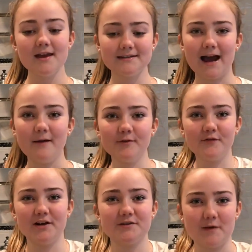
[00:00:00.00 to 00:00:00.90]
Time to
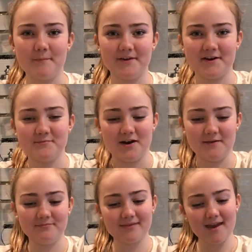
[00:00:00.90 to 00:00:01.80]
finish prepping our bread.
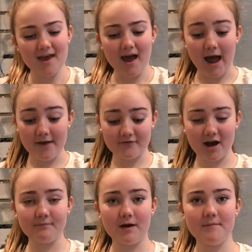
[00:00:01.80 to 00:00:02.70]
I've
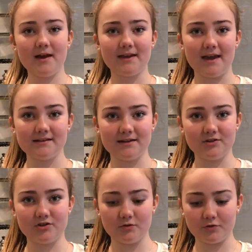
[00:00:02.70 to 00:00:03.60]
cut my baguette
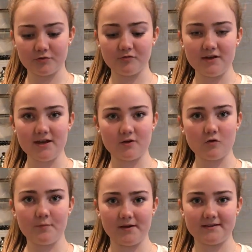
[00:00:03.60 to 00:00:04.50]
into 3
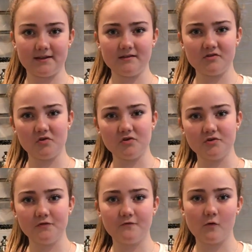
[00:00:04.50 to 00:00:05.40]
equal pieces. You can
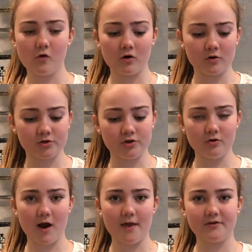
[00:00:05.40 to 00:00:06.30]
do 4 or 2,
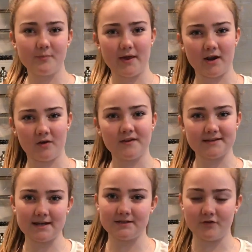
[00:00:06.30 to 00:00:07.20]
kind of depending on the
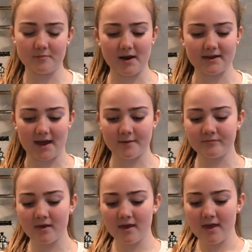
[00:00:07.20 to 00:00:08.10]
size of your baguette.
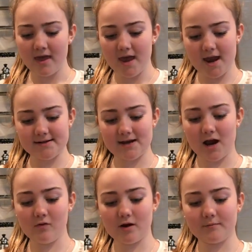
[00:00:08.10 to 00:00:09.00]
And
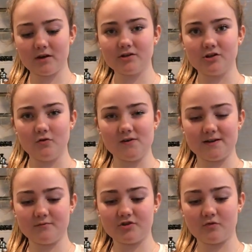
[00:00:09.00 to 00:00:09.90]
now what I'm going to do is
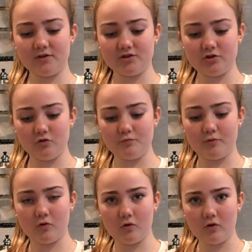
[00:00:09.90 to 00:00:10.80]
I'm just going to
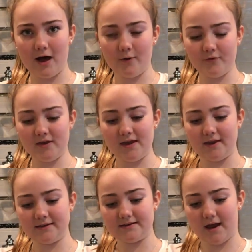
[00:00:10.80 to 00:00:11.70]
pull out the
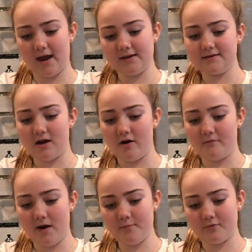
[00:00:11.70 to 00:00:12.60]
insides of
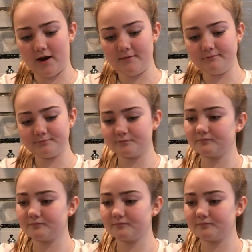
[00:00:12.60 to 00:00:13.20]
my bread.